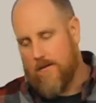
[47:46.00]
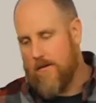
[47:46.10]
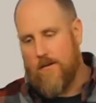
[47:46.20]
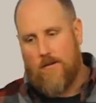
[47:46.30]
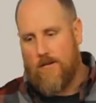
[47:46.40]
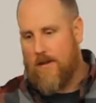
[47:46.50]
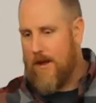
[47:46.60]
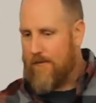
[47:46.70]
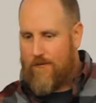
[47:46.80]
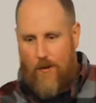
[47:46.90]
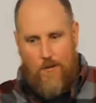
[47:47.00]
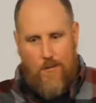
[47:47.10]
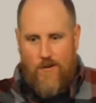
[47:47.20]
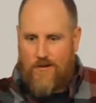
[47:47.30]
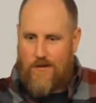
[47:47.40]
there's that fun
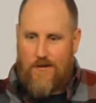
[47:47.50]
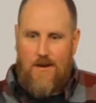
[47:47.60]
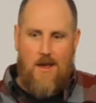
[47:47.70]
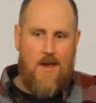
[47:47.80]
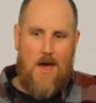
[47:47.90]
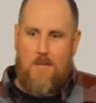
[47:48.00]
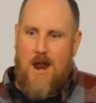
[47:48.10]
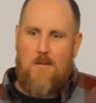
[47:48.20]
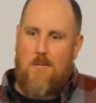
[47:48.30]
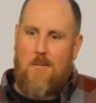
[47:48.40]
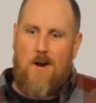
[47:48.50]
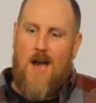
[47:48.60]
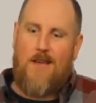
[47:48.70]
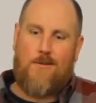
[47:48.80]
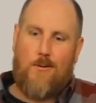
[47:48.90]
person. I mean, I remember in
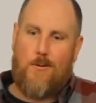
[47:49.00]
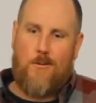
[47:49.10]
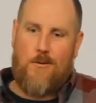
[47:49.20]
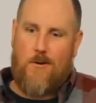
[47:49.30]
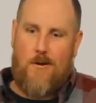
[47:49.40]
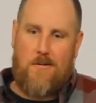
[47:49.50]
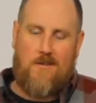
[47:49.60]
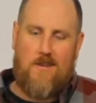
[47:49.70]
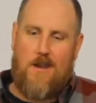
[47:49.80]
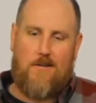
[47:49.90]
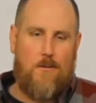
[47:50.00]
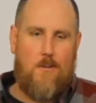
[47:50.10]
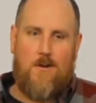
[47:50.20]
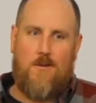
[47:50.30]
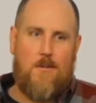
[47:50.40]
high school there was a girl I was sitting next to in
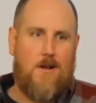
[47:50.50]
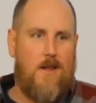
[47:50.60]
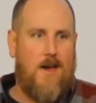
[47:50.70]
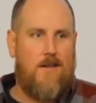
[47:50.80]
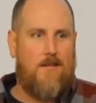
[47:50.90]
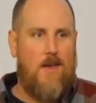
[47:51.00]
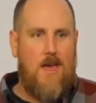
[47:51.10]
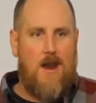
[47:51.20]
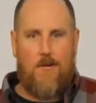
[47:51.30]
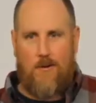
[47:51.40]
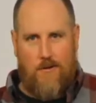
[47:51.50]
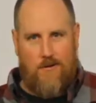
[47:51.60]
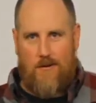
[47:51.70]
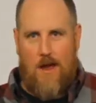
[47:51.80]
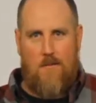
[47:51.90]
my German class, and I was a
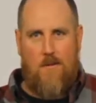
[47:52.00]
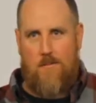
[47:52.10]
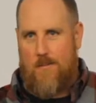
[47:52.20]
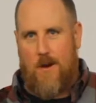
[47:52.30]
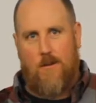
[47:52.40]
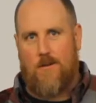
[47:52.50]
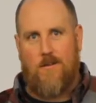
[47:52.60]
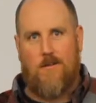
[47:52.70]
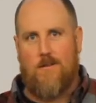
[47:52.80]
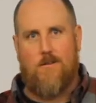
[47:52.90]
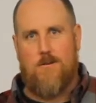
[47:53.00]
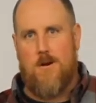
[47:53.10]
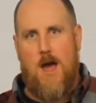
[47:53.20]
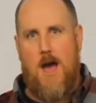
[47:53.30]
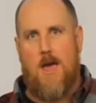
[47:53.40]
Christian. I've been a Christian since junior
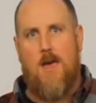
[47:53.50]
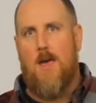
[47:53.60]
high.